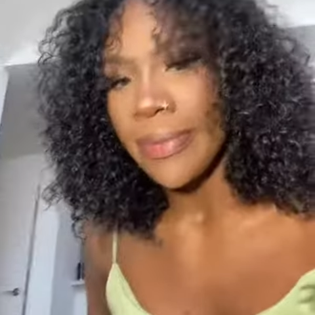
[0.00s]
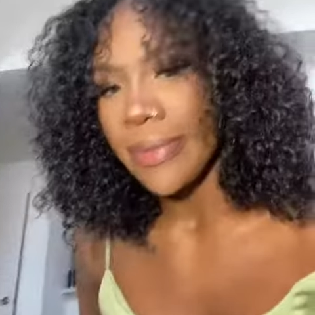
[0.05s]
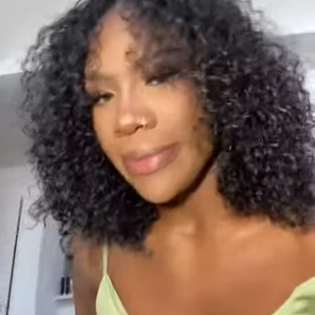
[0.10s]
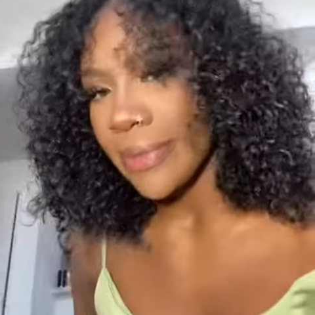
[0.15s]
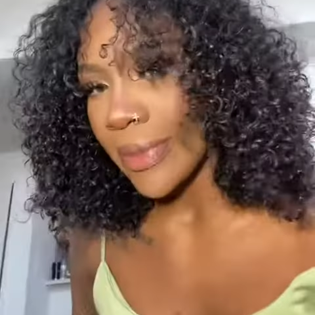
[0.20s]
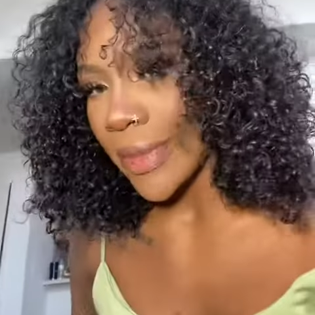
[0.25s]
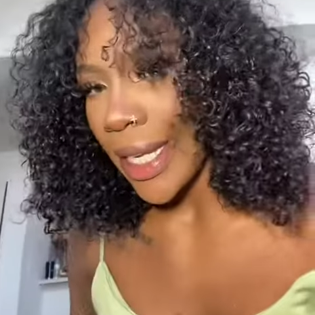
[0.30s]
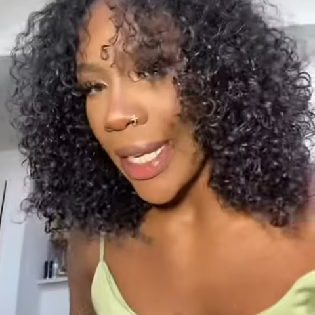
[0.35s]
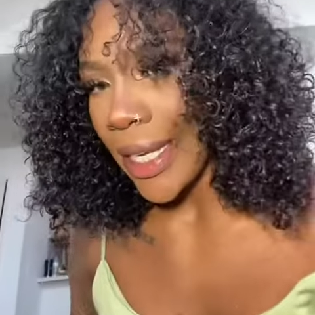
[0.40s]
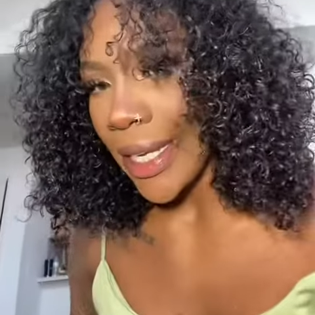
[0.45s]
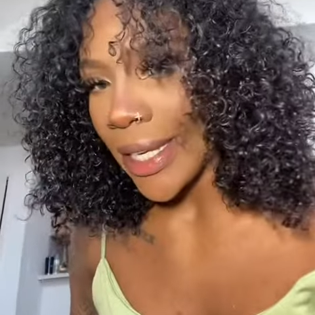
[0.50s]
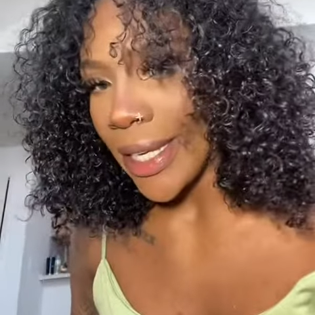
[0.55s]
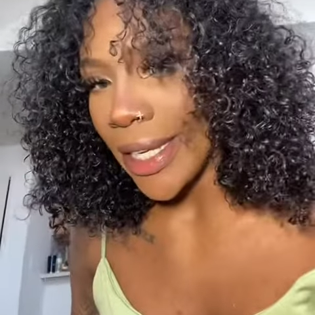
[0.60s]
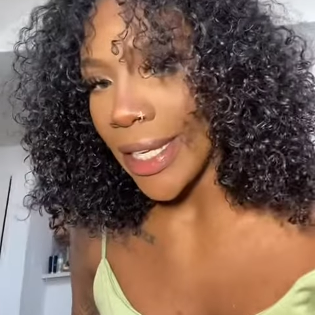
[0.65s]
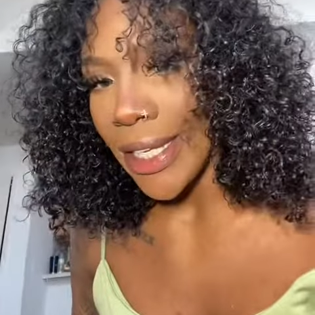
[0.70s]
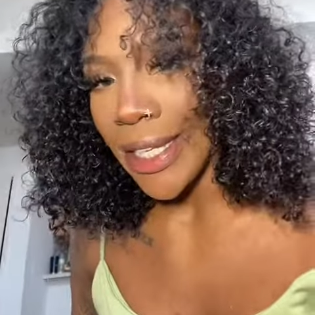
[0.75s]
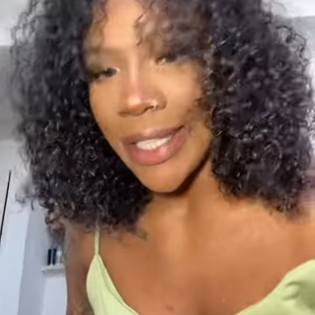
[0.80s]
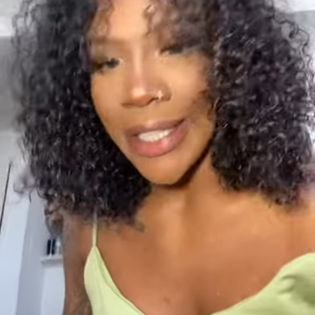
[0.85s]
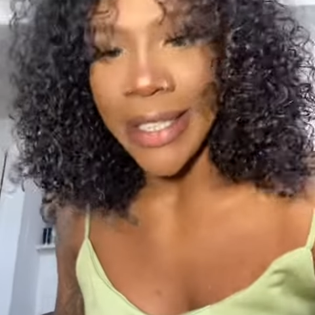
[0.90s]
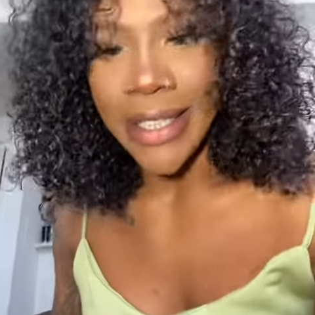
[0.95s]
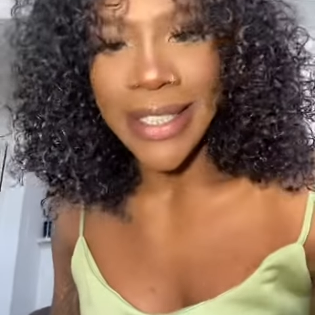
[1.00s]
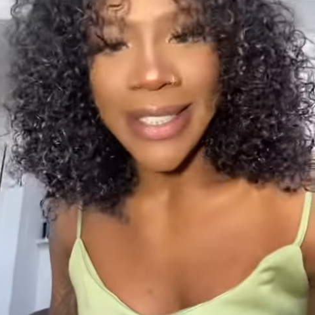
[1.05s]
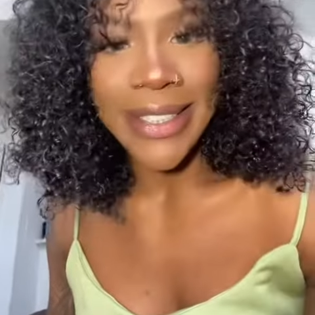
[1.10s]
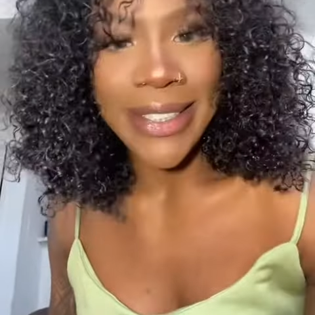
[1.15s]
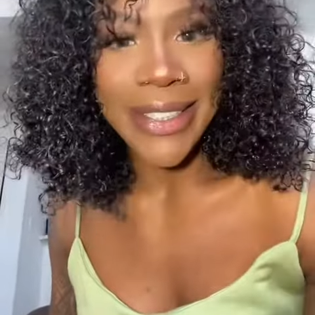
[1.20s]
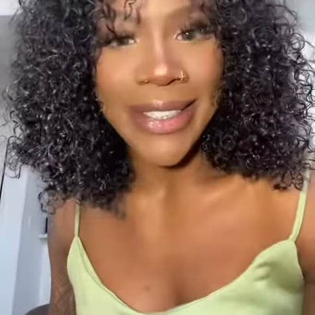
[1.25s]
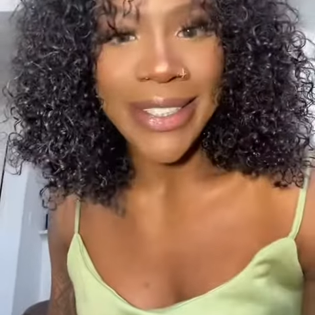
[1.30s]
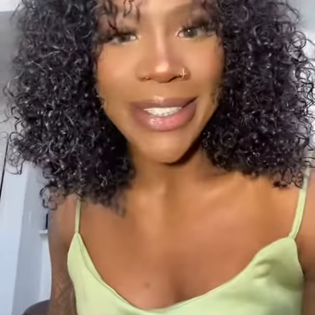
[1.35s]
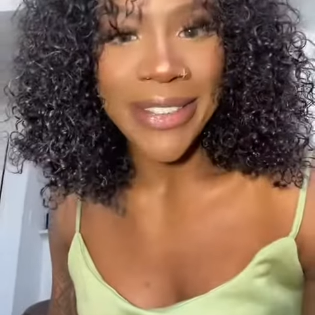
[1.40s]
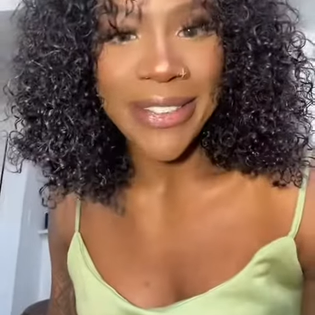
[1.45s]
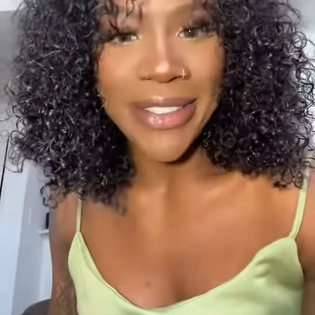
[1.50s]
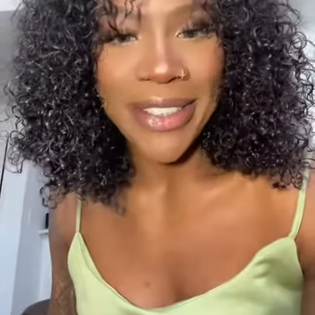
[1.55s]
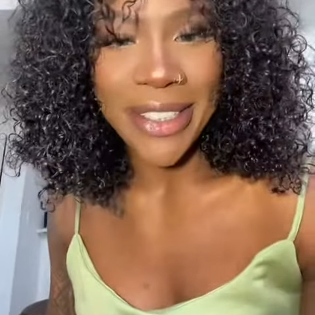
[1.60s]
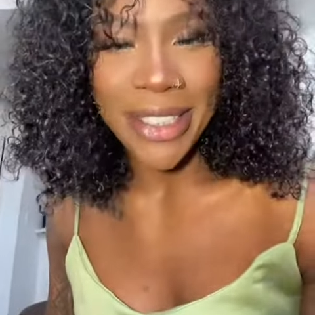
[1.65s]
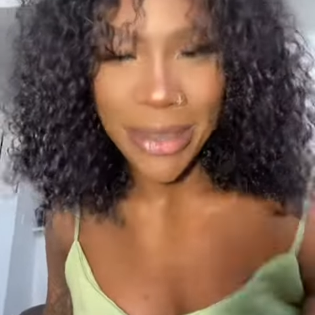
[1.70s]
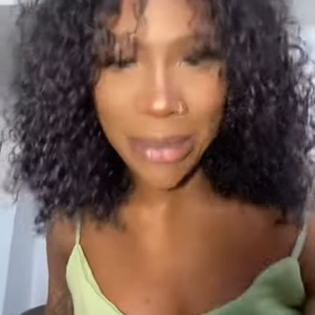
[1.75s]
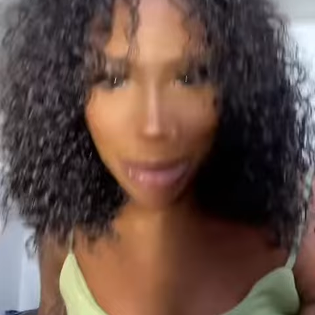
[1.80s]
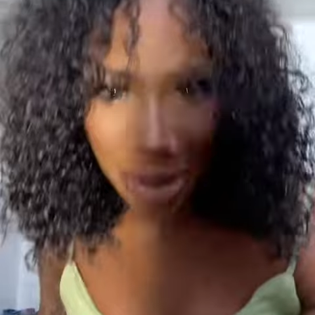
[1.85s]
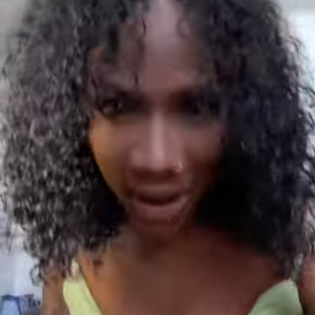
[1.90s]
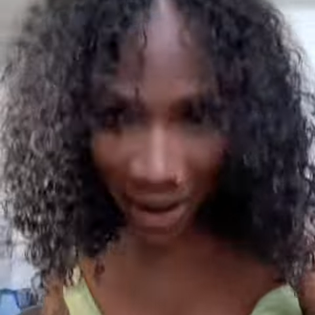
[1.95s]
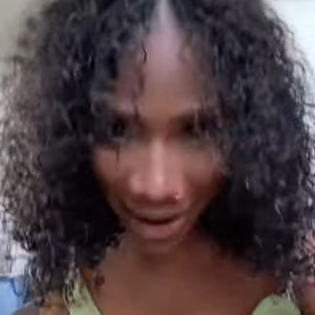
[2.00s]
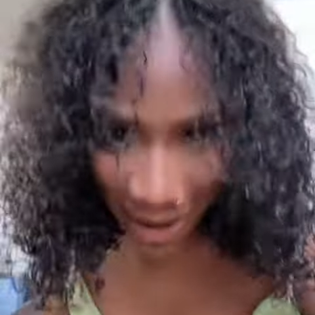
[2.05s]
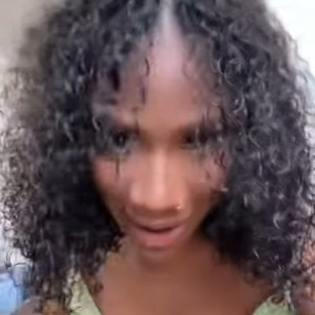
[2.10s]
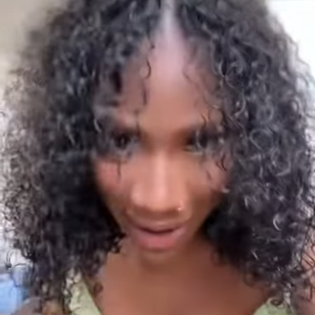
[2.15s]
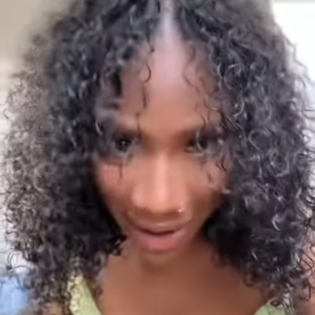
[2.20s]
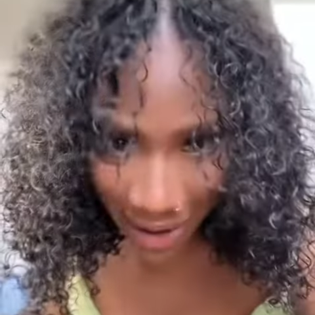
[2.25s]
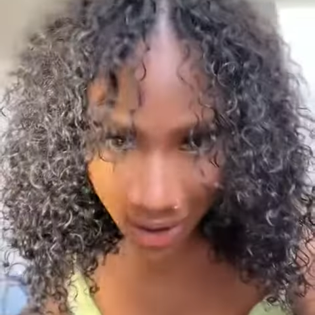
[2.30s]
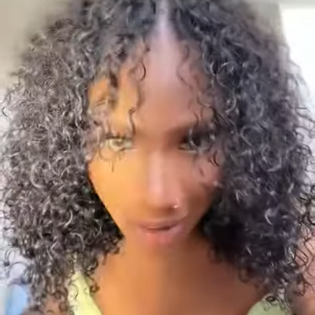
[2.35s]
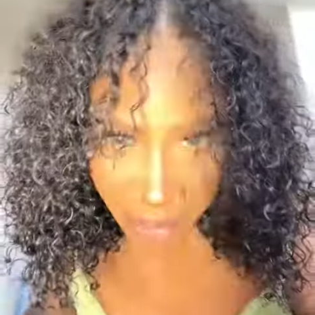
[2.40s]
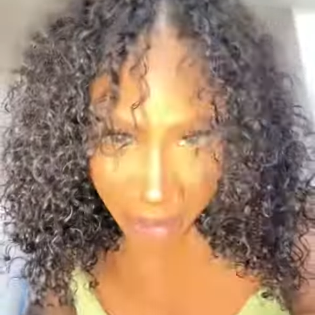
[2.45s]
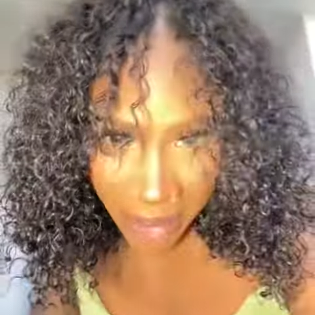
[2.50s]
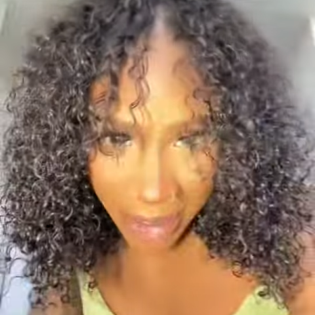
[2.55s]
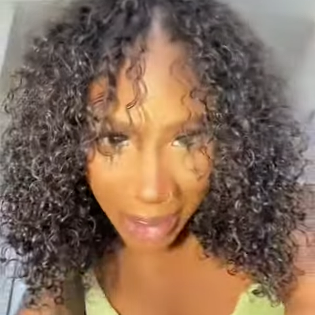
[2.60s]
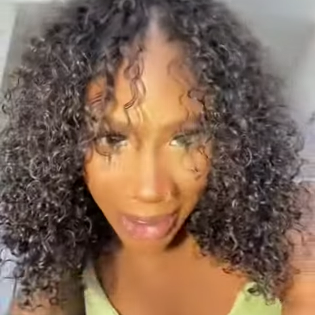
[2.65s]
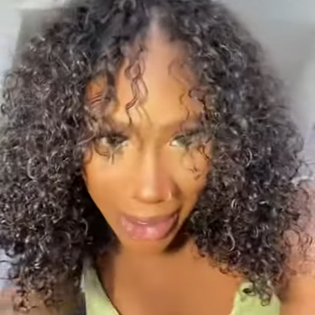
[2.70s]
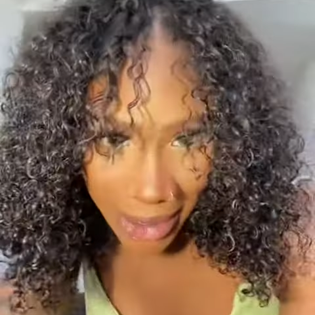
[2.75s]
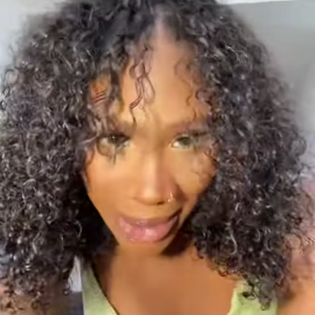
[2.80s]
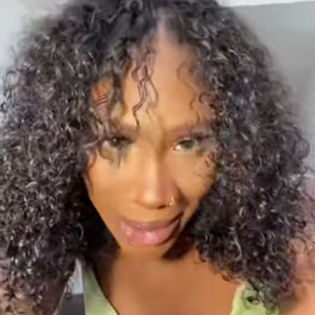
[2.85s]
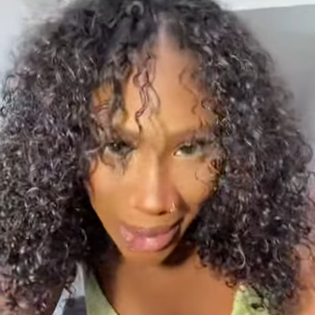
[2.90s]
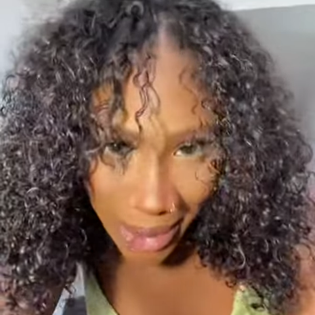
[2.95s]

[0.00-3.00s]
And this is the finished product. -oh.